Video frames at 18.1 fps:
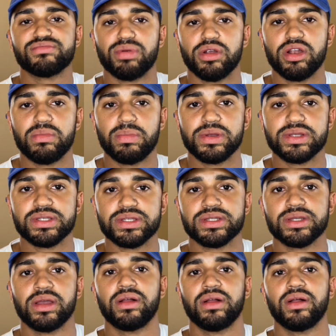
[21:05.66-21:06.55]

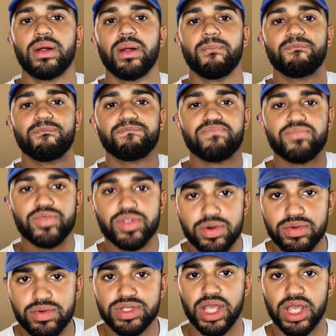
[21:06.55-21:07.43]
purpose,
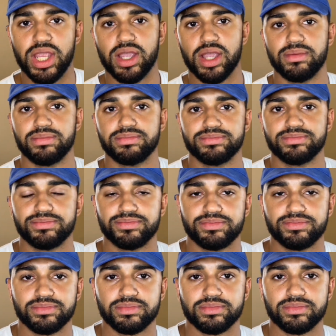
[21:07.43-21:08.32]
through Jacob.
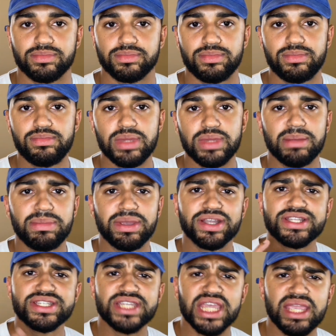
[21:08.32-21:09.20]

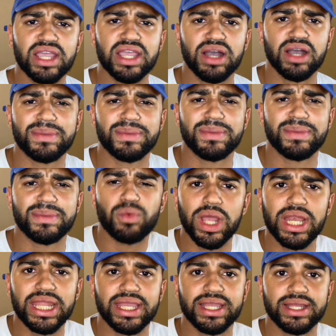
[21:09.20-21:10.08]
Because Jacob is
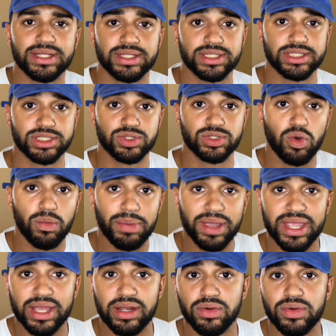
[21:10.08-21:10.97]
willing to
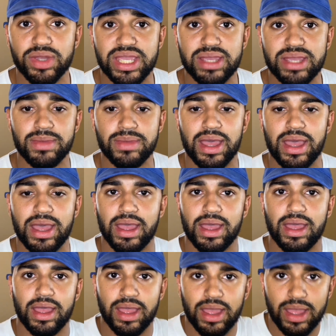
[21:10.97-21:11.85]
obey Elohim
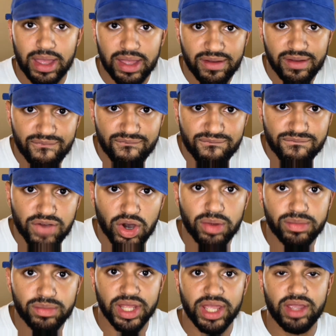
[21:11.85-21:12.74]

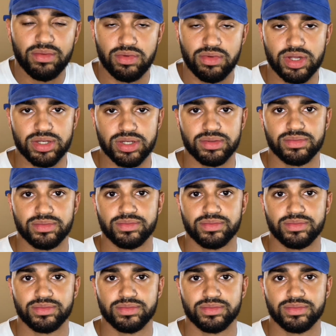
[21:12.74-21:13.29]
from day one.